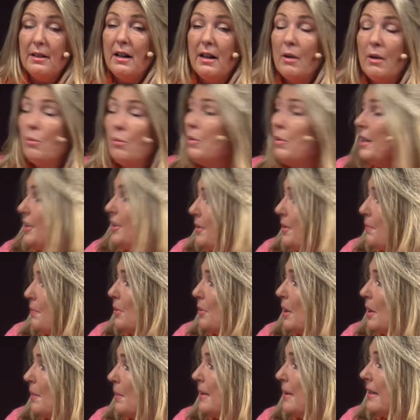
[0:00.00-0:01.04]
with
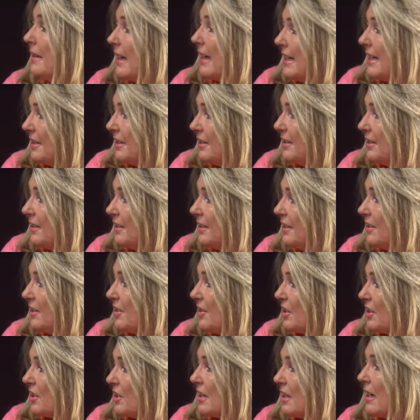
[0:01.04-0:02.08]
proper licenses
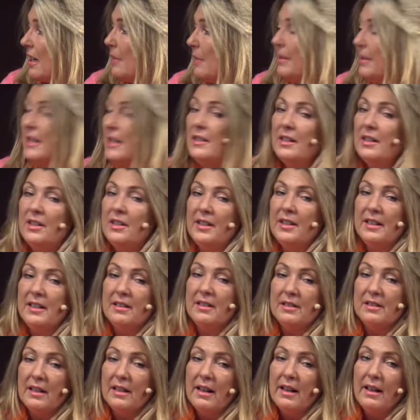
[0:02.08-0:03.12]
at the time, he did
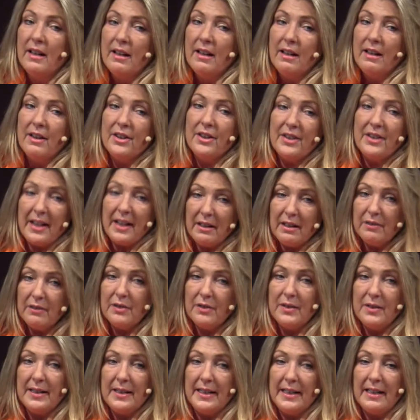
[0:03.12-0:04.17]
things,
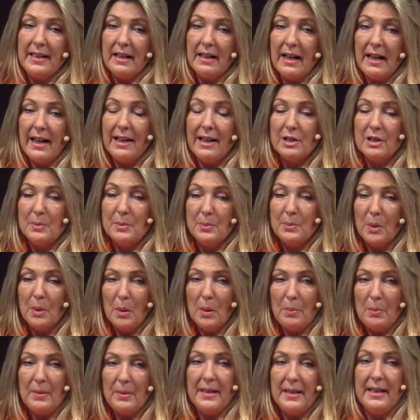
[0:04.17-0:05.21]
thankfully, as
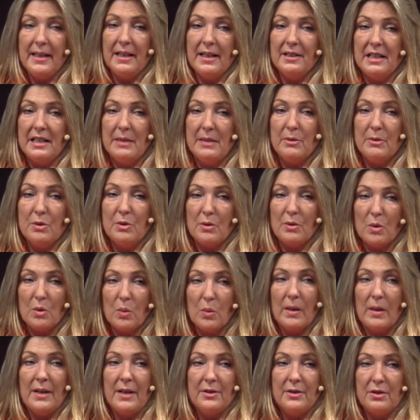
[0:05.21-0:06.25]
properly as he was
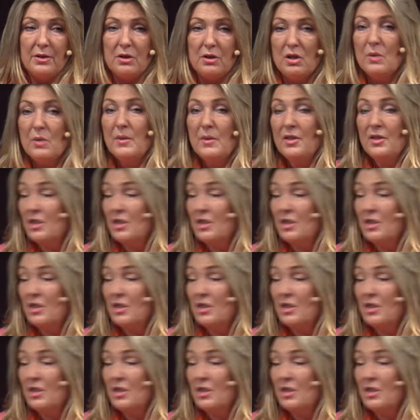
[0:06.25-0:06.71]
required to do at the